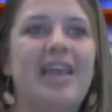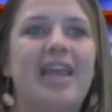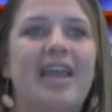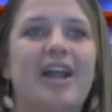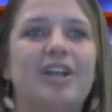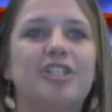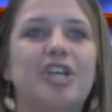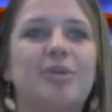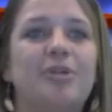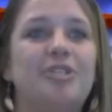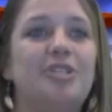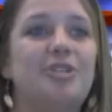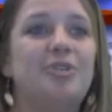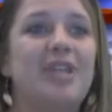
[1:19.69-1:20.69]
In October
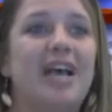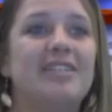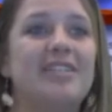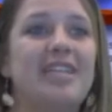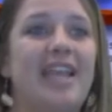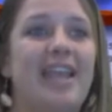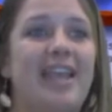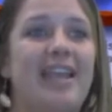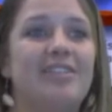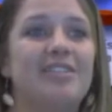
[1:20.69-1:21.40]
2008,